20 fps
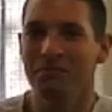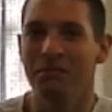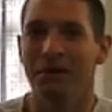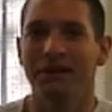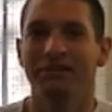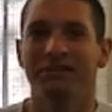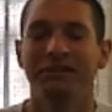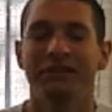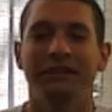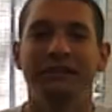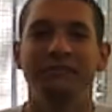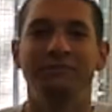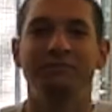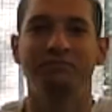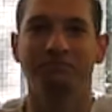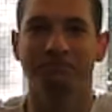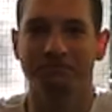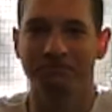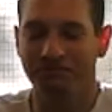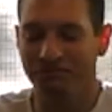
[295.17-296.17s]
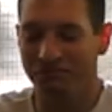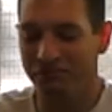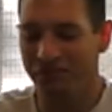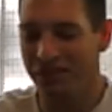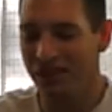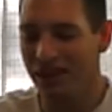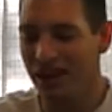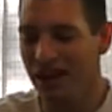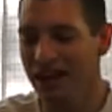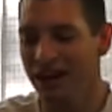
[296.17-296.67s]
Basically,
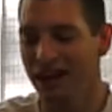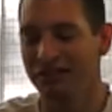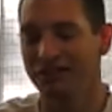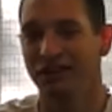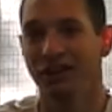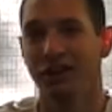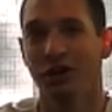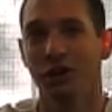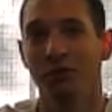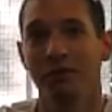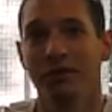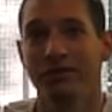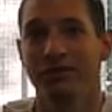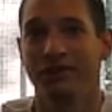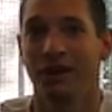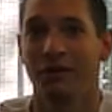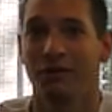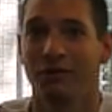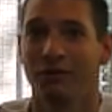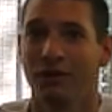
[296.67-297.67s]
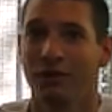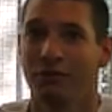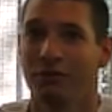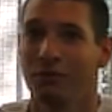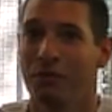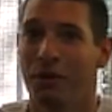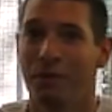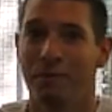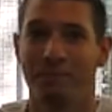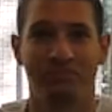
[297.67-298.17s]
it has a little bit of sour
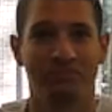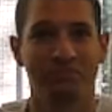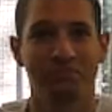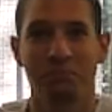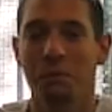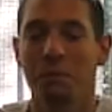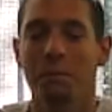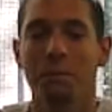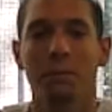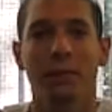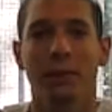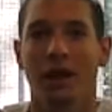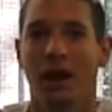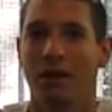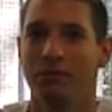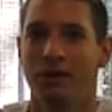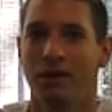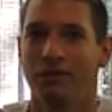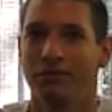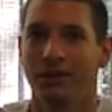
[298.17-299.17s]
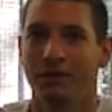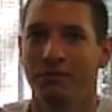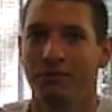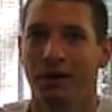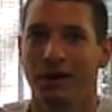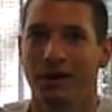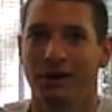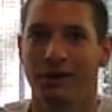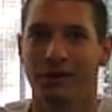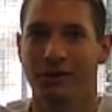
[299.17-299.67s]
flavor, but I'm not really
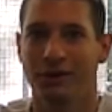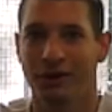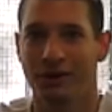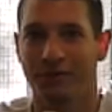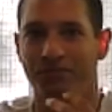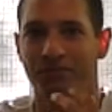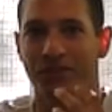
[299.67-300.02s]
puckeering.